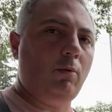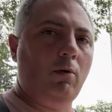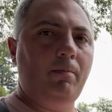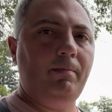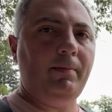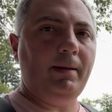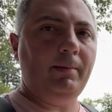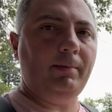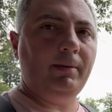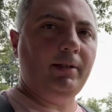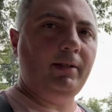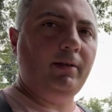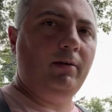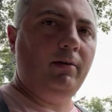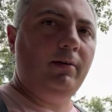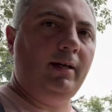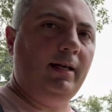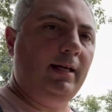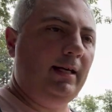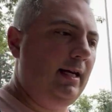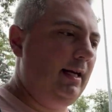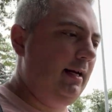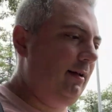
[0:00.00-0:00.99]
won't be able to go
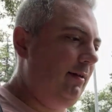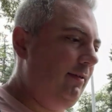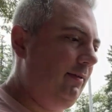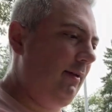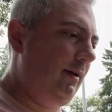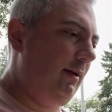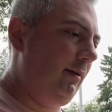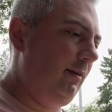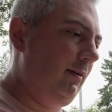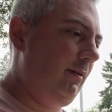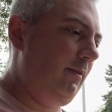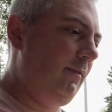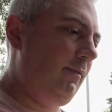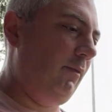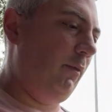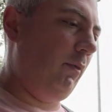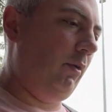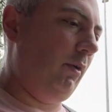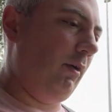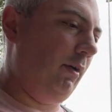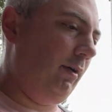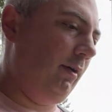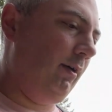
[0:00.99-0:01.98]
and get anything
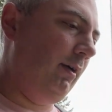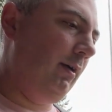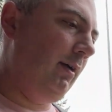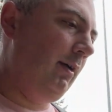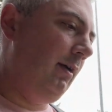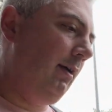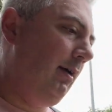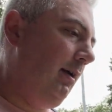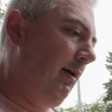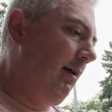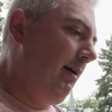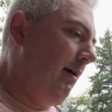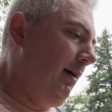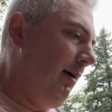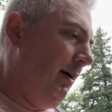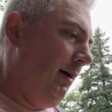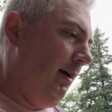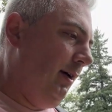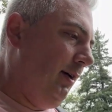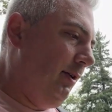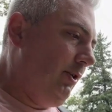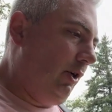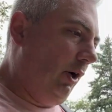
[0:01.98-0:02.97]
for
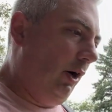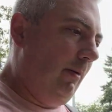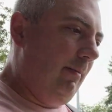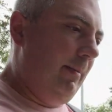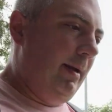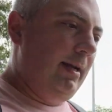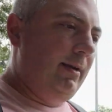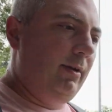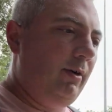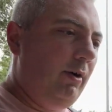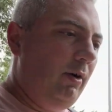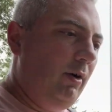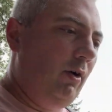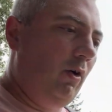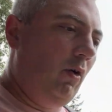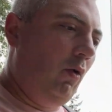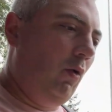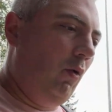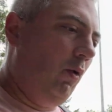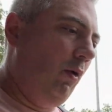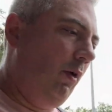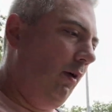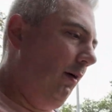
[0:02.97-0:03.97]
Charmander
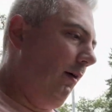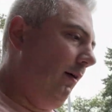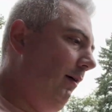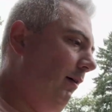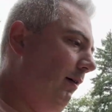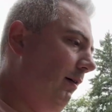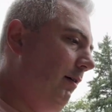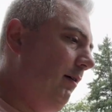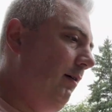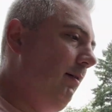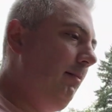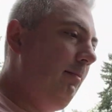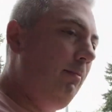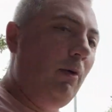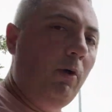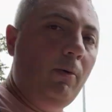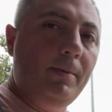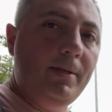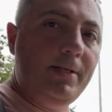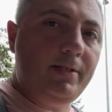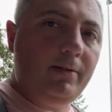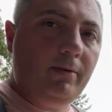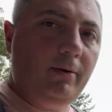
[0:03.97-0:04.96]
or
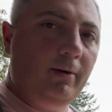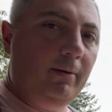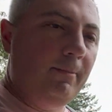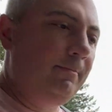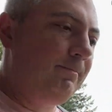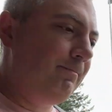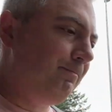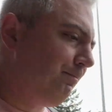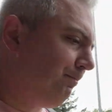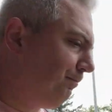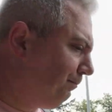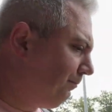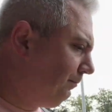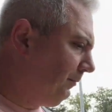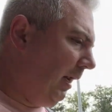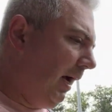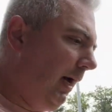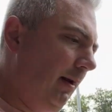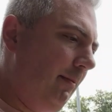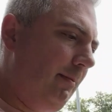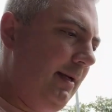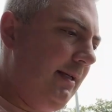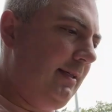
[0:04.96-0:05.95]
Bulbasaur.
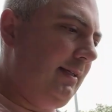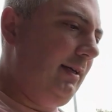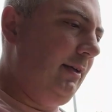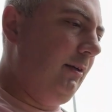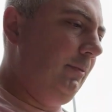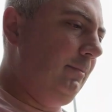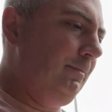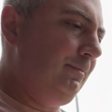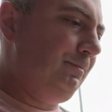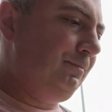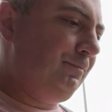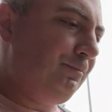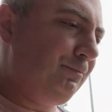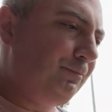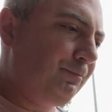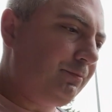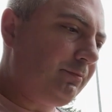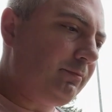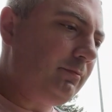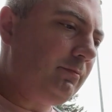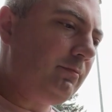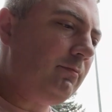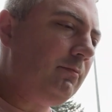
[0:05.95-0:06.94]
Not a big deal.
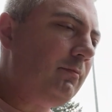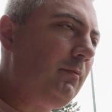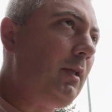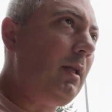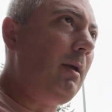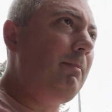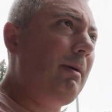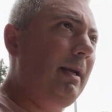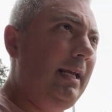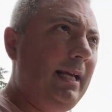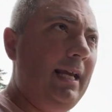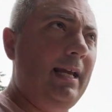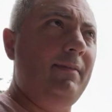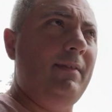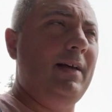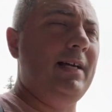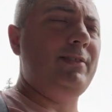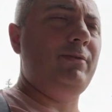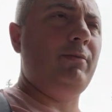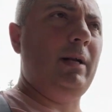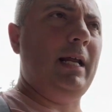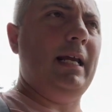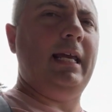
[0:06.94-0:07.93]
But again,
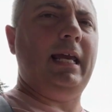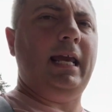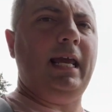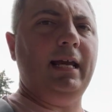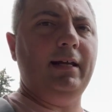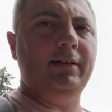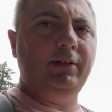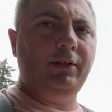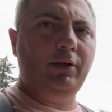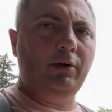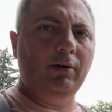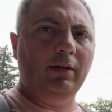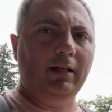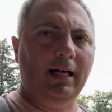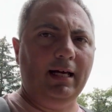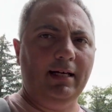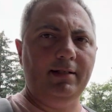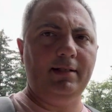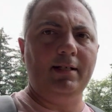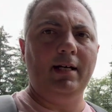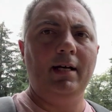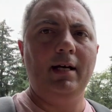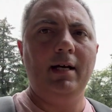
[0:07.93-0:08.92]
that's what I can
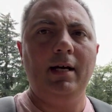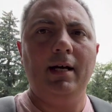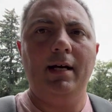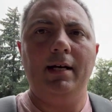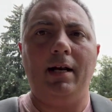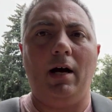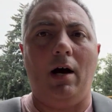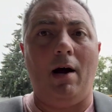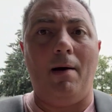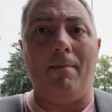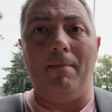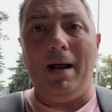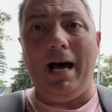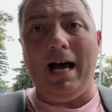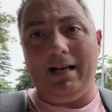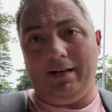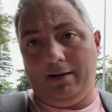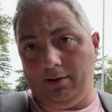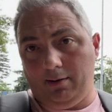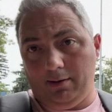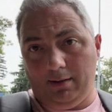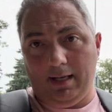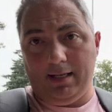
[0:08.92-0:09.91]
utilize. Now, I'm
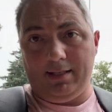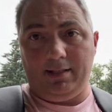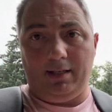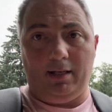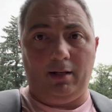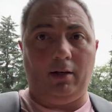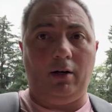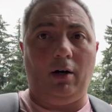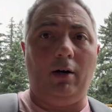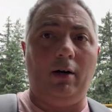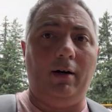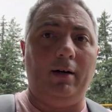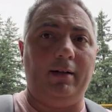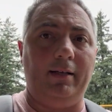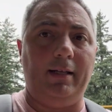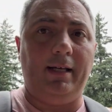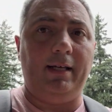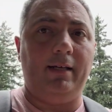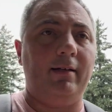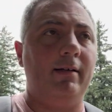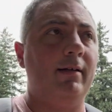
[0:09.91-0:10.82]
not utilizing it currently,